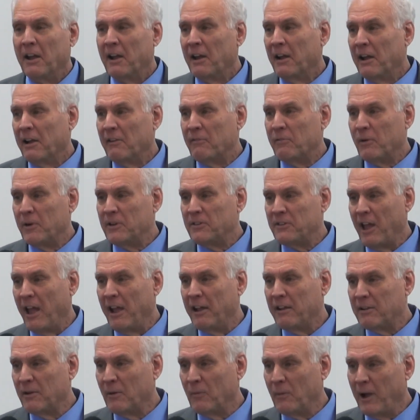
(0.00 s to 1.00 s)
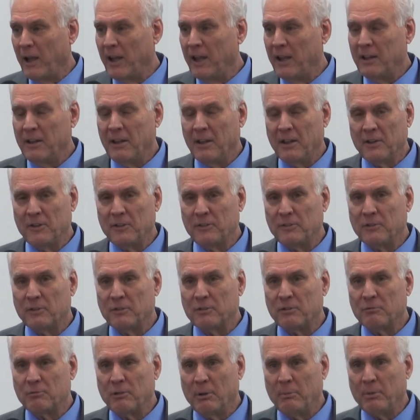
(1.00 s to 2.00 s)
if we take away his
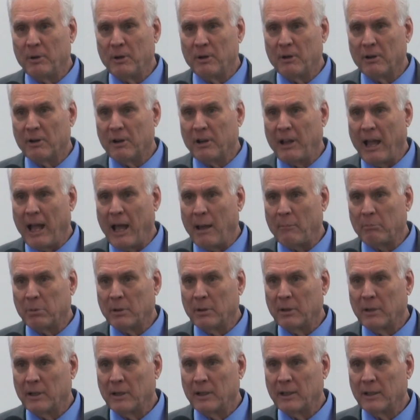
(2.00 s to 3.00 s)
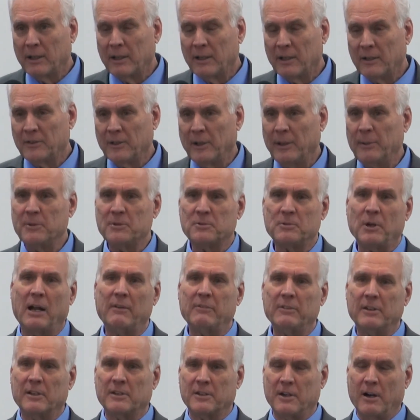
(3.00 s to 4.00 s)
distributor cap. So he was
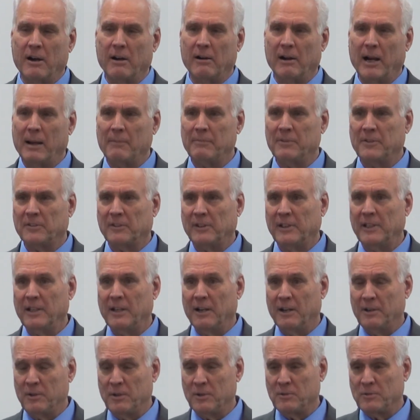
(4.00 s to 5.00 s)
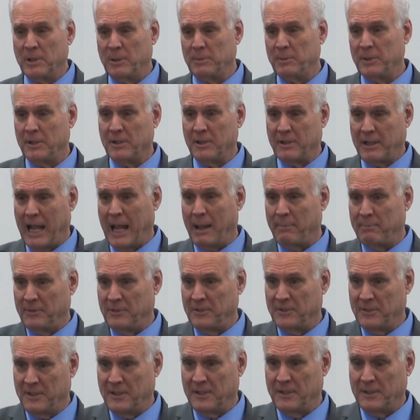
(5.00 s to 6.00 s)
driving a car, obviously, and a distributor cap
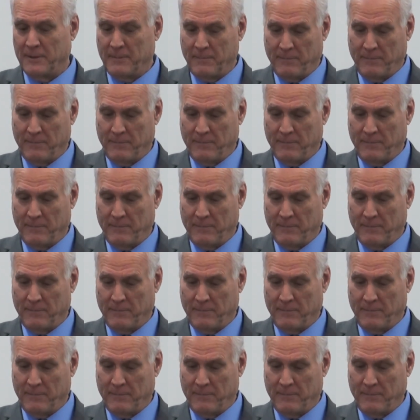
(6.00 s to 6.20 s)
is the